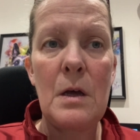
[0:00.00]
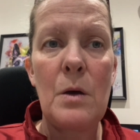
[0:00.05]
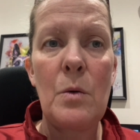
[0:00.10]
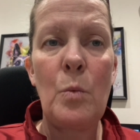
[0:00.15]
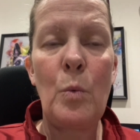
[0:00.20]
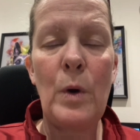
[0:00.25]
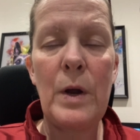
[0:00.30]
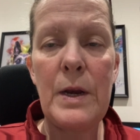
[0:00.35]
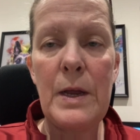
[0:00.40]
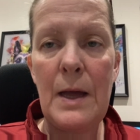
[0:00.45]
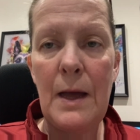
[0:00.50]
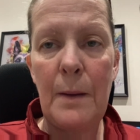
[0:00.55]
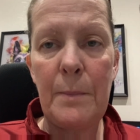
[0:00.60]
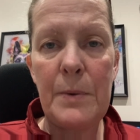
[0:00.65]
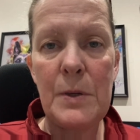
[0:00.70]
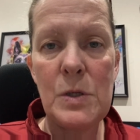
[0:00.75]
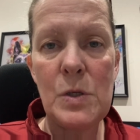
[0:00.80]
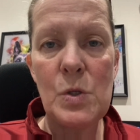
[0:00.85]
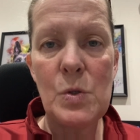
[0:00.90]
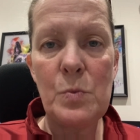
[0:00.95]
what
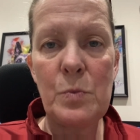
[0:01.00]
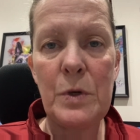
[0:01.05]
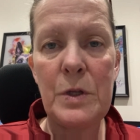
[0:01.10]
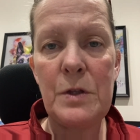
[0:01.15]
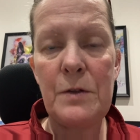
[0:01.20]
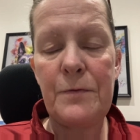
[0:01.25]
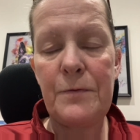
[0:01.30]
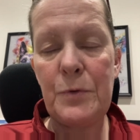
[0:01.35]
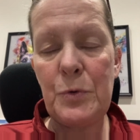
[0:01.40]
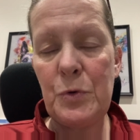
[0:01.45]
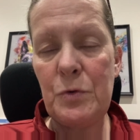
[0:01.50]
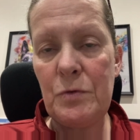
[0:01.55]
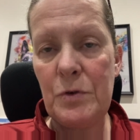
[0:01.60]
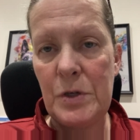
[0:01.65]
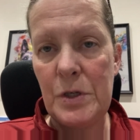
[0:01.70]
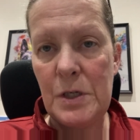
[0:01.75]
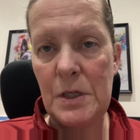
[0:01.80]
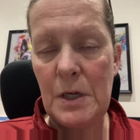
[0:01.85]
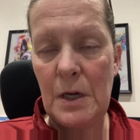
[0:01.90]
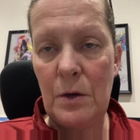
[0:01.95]
happens when the food
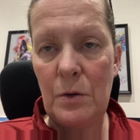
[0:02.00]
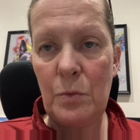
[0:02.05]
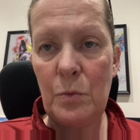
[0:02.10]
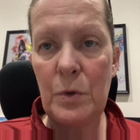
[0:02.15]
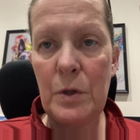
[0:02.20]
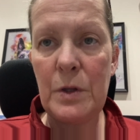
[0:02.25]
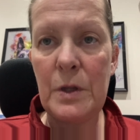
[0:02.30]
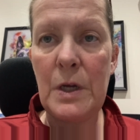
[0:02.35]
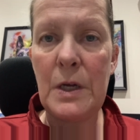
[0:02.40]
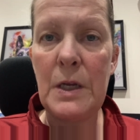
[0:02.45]
runs out? Will they